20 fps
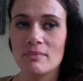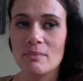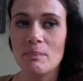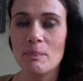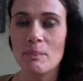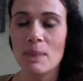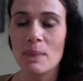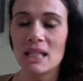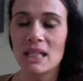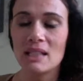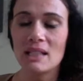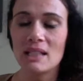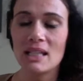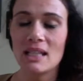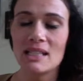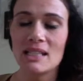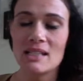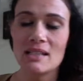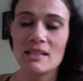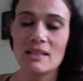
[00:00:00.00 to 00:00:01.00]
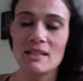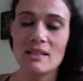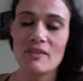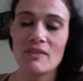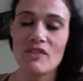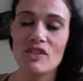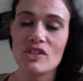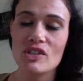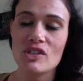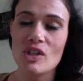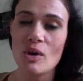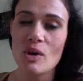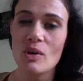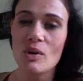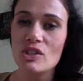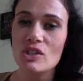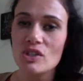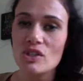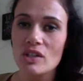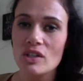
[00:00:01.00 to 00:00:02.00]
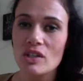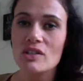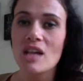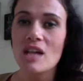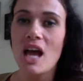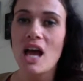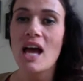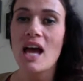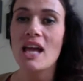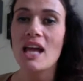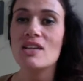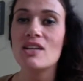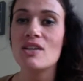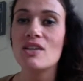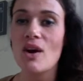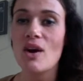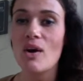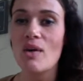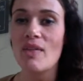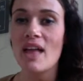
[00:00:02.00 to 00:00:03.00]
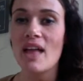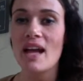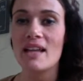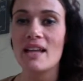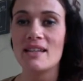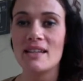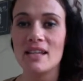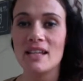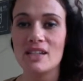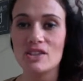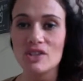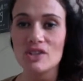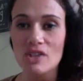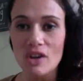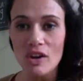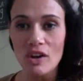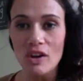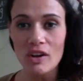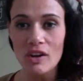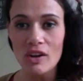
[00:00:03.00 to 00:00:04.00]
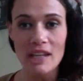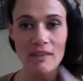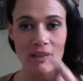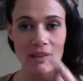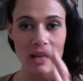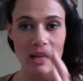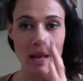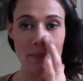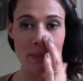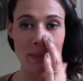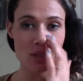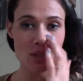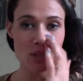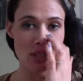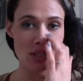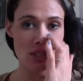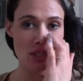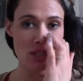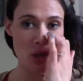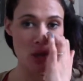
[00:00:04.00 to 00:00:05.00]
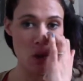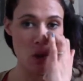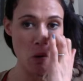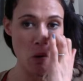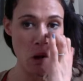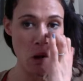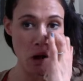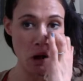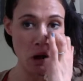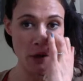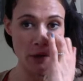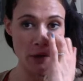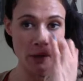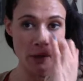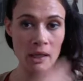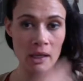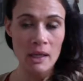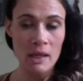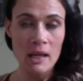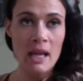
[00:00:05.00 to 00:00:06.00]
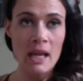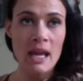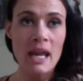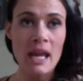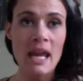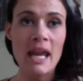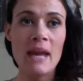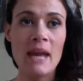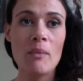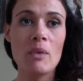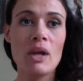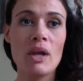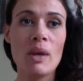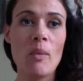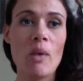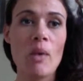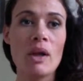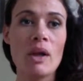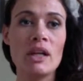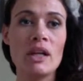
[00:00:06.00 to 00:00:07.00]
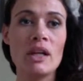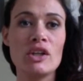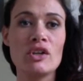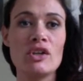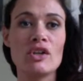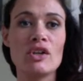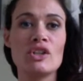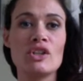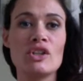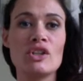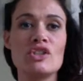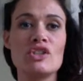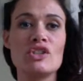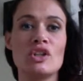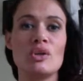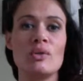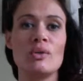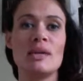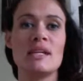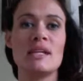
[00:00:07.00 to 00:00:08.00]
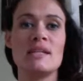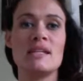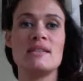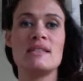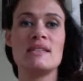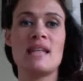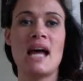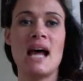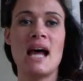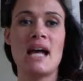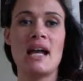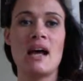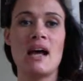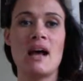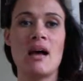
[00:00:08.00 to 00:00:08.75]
But for soda drinkers, I know that initial giving up is just so hard. And what I want to encourage you is that,